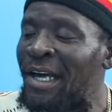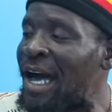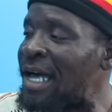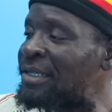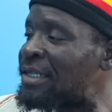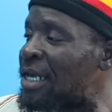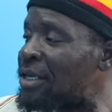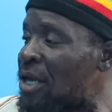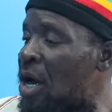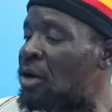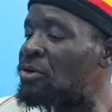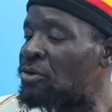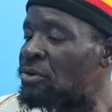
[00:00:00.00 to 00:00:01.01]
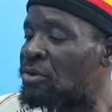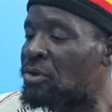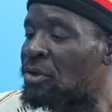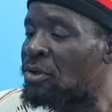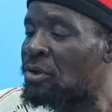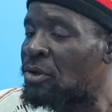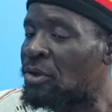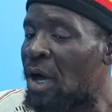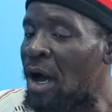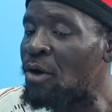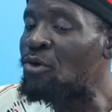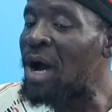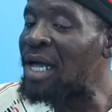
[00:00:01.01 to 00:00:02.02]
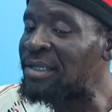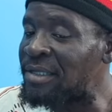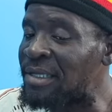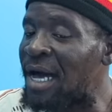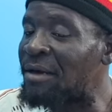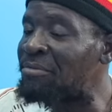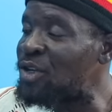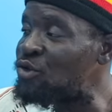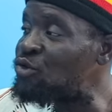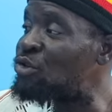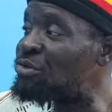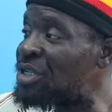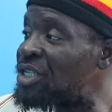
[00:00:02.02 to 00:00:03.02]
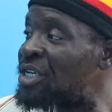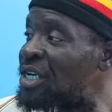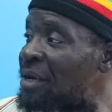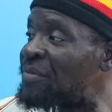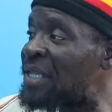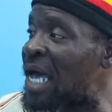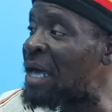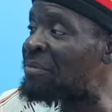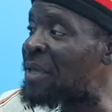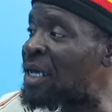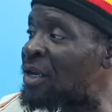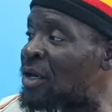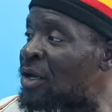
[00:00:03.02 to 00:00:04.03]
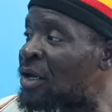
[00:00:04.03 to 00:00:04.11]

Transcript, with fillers: And I say, yo, I one song, I know with you them time, you know.